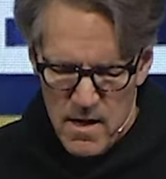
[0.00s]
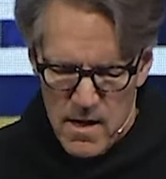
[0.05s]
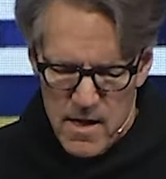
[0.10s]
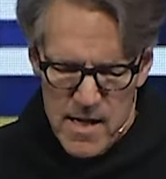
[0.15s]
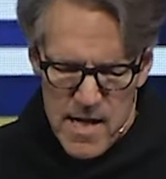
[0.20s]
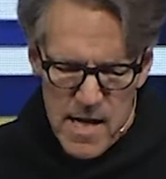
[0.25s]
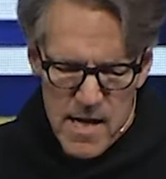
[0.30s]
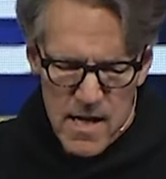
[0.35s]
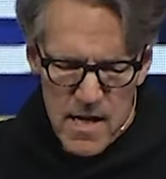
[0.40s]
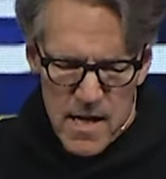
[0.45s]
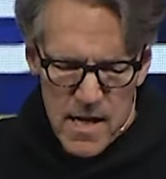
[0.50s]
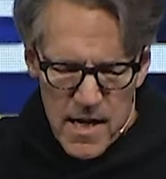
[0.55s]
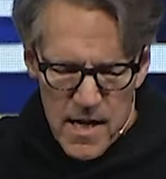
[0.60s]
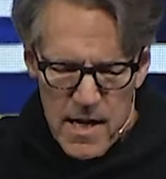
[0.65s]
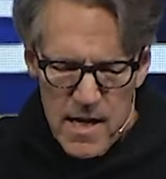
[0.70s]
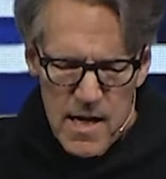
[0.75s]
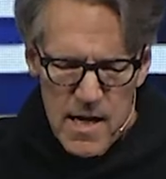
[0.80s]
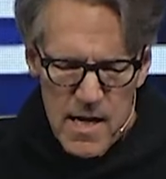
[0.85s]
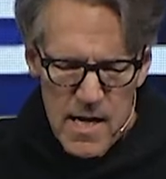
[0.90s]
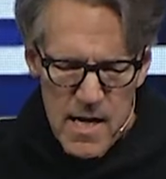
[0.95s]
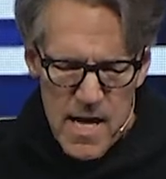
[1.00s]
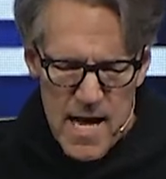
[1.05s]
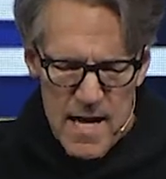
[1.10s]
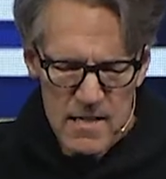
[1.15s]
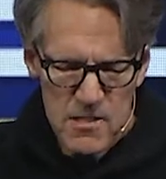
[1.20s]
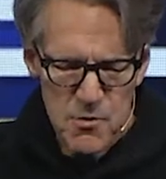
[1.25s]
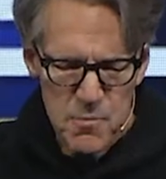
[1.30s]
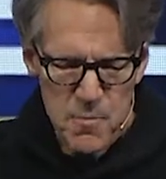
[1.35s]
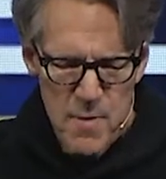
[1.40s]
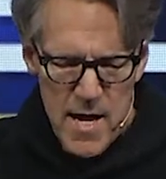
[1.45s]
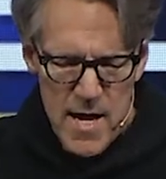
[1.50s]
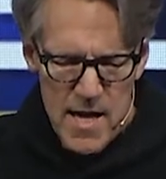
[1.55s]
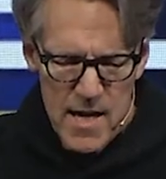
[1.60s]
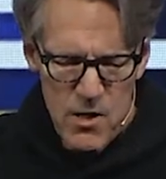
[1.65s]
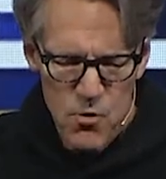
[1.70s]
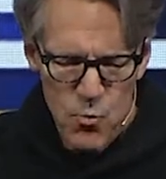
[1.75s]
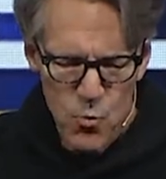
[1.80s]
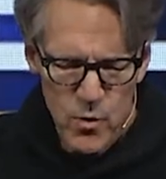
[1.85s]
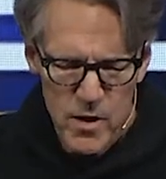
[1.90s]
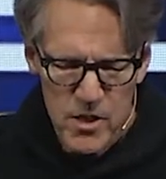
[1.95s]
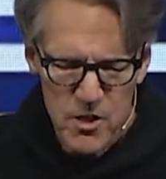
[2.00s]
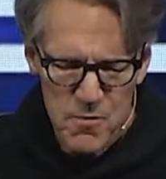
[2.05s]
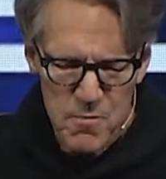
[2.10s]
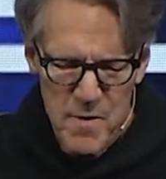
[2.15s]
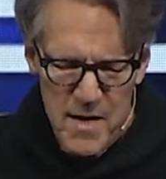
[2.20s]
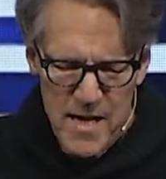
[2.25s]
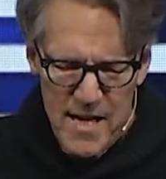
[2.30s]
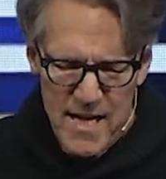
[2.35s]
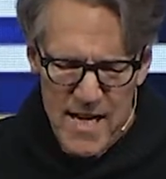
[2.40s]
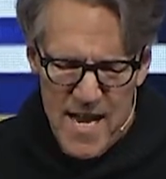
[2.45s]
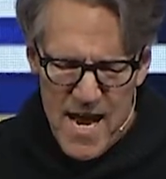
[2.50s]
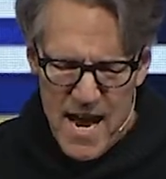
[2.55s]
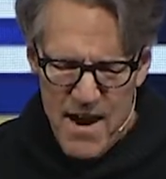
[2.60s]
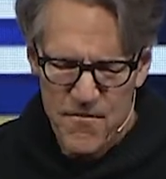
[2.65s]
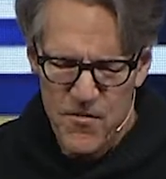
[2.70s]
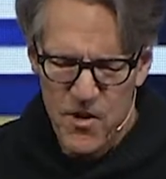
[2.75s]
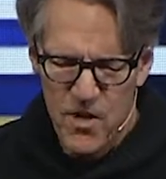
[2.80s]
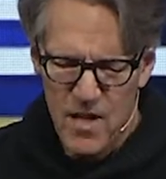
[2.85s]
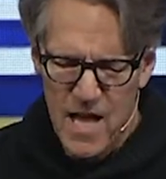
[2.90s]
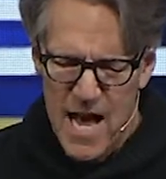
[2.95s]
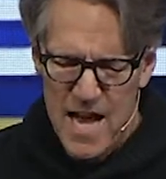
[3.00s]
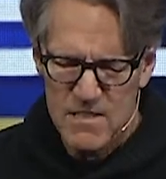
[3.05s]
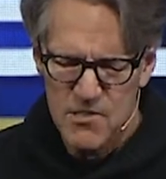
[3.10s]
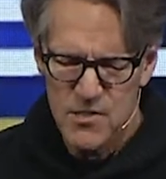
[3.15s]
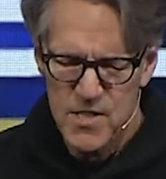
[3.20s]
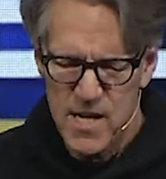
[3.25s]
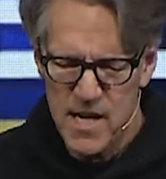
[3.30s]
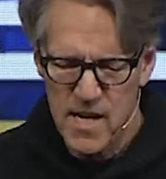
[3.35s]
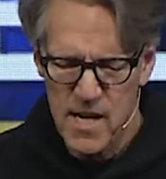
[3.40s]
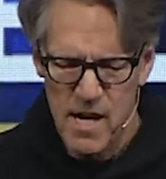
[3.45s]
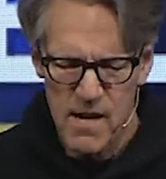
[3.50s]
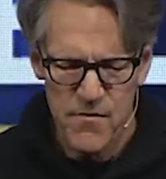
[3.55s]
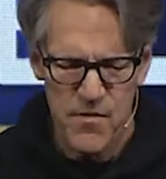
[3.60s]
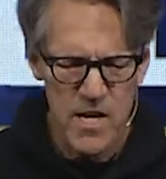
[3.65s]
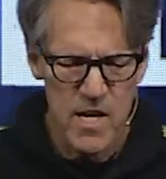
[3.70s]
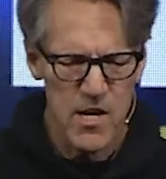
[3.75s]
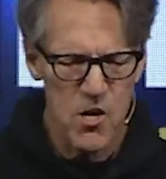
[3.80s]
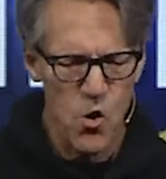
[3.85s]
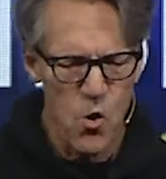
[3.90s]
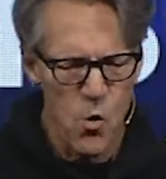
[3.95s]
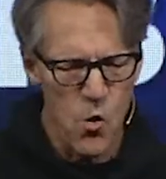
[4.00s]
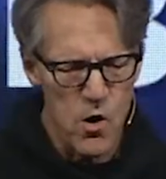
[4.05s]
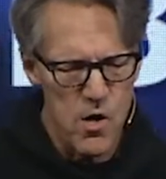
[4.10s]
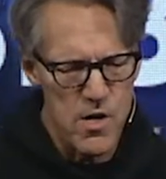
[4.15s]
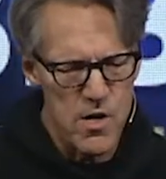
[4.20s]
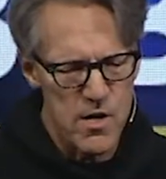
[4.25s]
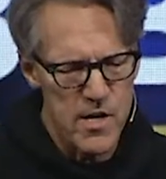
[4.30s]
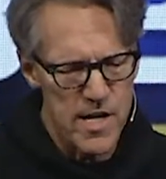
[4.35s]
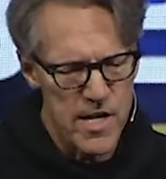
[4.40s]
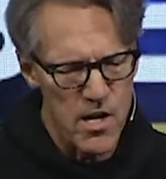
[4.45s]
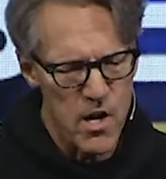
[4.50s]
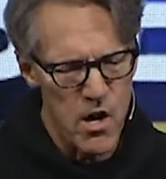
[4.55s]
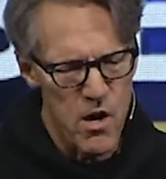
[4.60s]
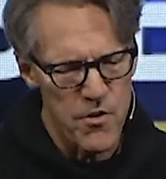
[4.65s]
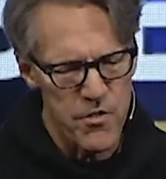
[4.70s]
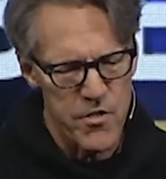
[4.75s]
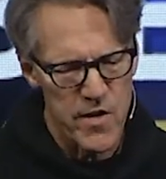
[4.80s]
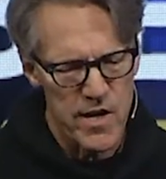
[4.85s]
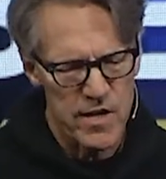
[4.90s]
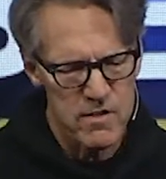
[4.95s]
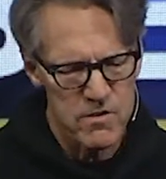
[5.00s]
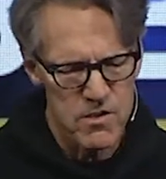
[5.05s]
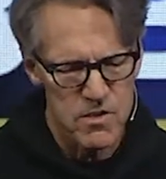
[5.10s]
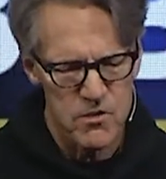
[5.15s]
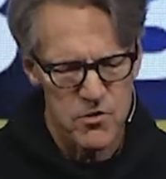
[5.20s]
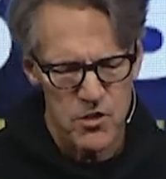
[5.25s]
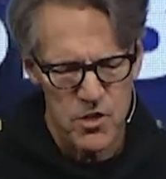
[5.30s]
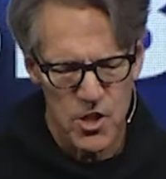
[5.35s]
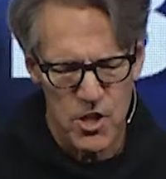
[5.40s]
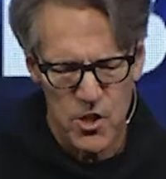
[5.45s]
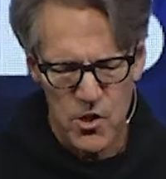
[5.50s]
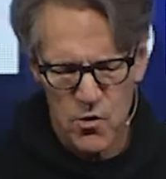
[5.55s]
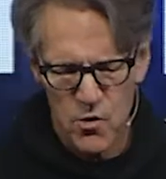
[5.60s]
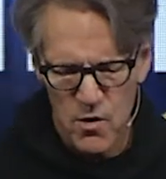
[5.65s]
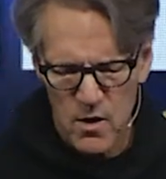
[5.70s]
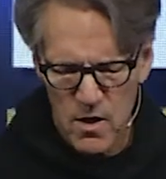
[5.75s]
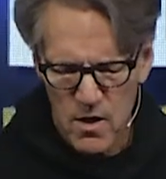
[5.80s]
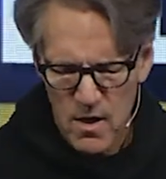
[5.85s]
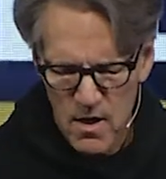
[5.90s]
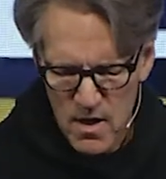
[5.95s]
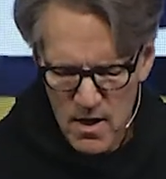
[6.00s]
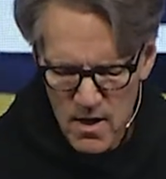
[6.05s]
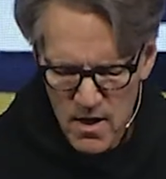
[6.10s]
"yet he has made with me an everlasting covenant, ordered in all things and secure.